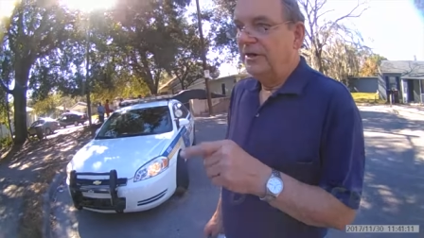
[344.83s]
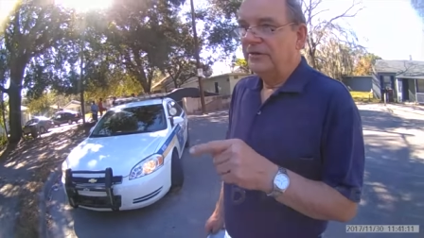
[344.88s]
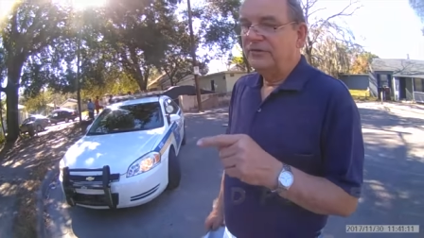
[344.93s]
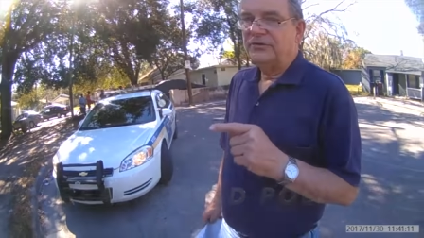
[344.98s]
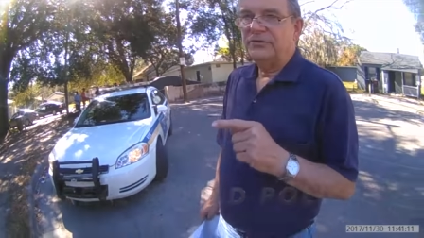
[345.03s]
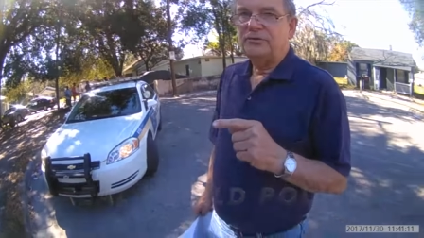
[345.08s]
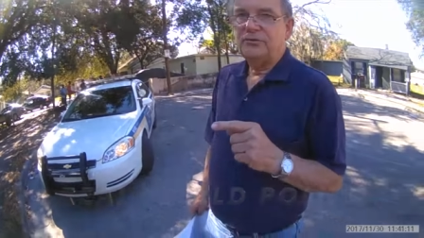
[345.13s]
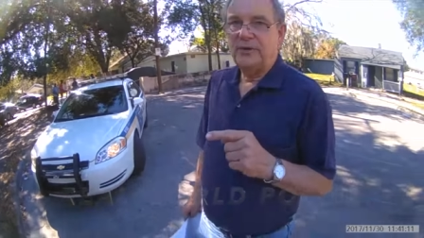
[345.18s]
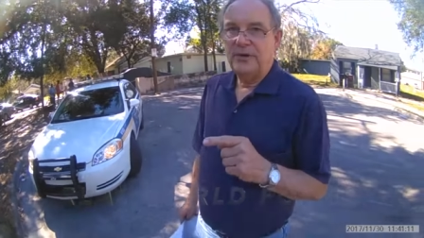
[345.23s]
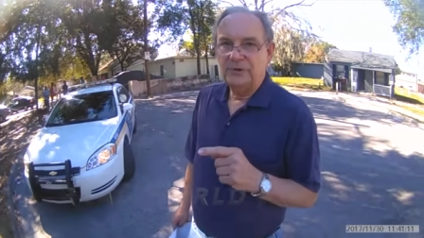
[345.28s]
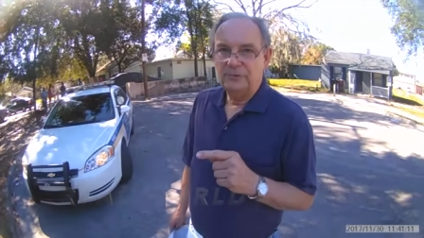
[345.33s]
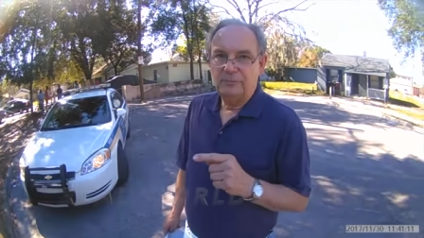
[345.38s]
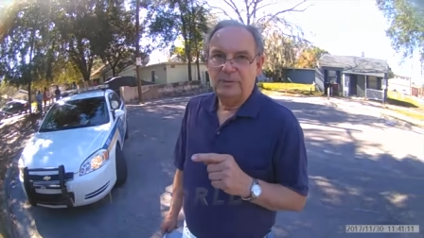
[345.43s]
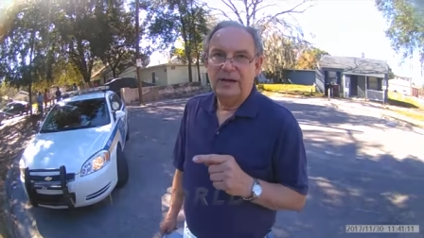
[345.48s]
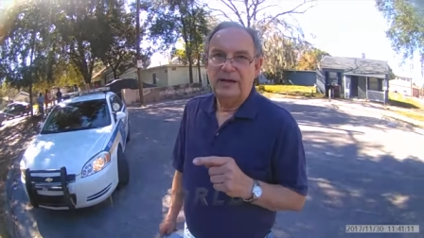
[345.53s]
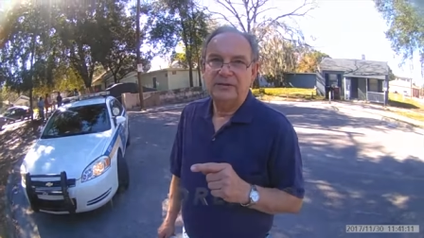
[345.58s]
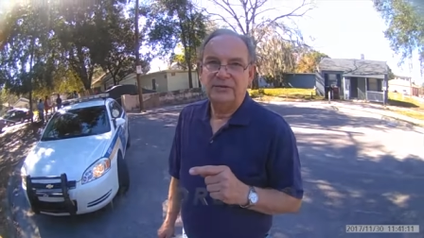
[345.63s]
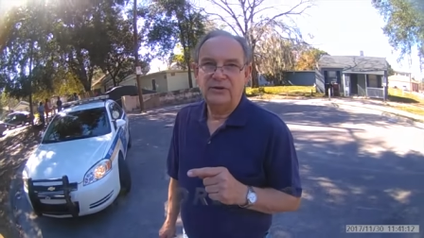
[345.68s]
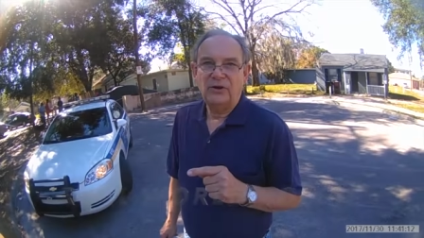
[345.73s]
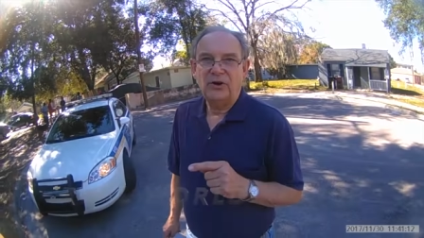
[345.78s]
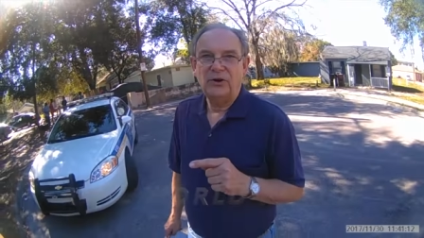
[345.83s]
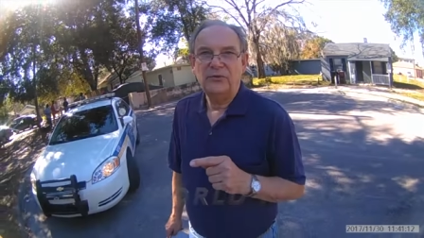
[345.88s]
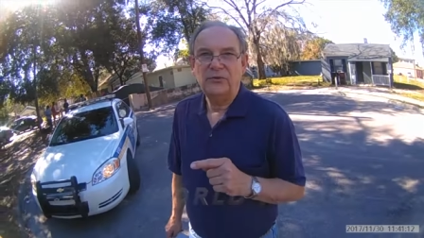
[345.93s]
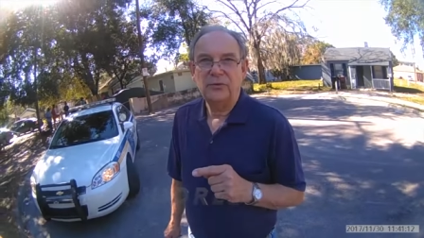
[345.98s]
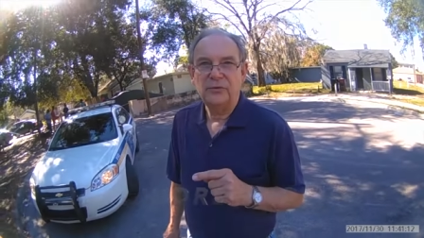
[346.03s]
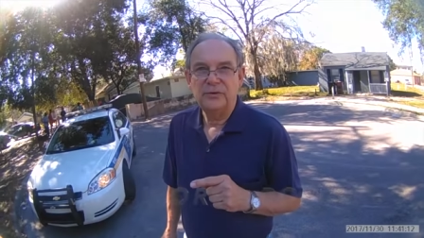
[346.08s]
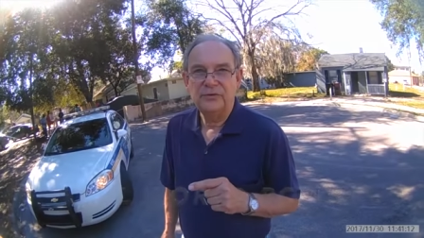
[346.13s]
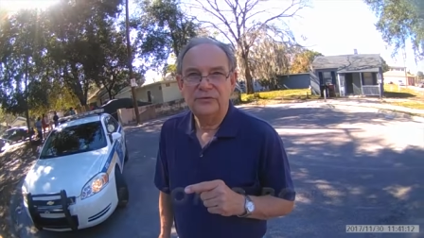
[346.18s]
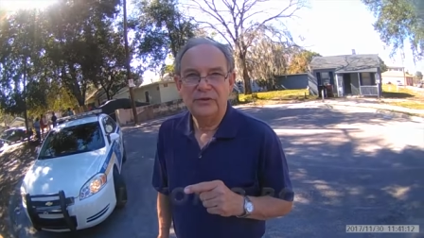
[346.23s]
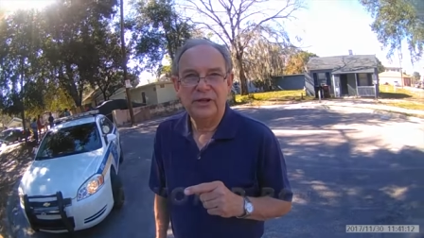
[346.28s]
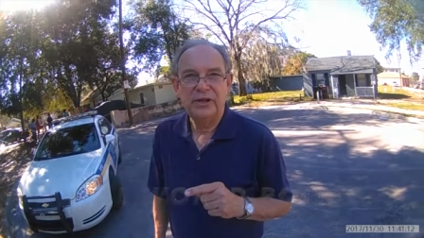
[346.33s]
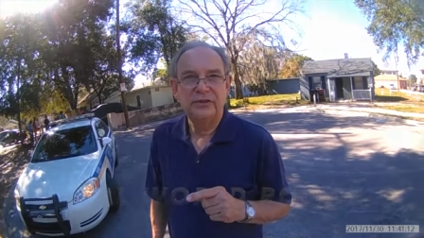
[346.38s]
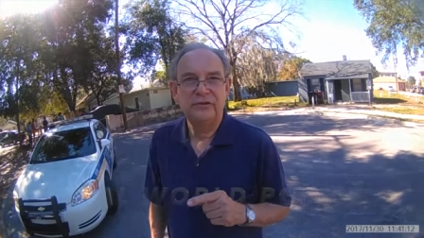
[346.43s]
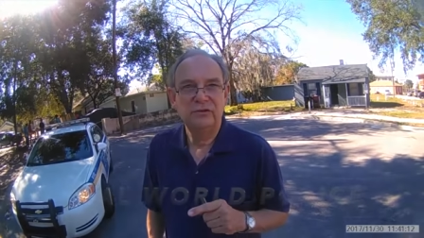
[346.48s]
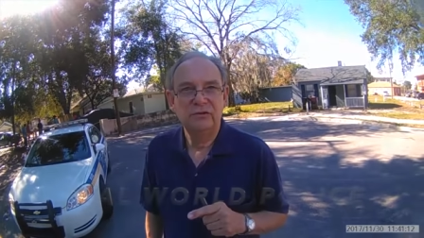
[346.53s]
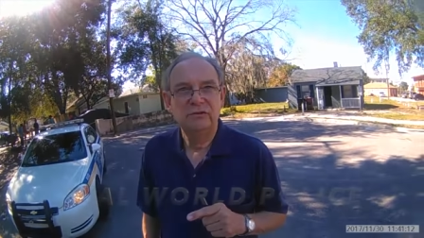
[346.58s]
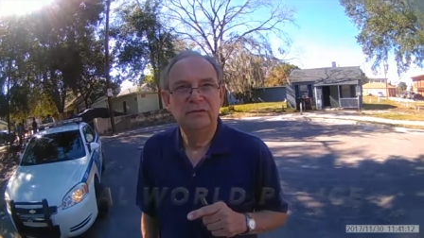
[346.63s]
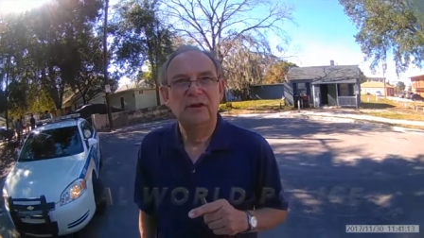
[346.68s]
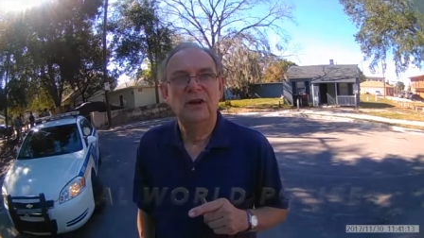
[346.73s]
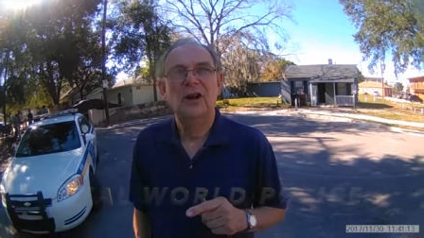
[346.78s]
is a trespass authorization.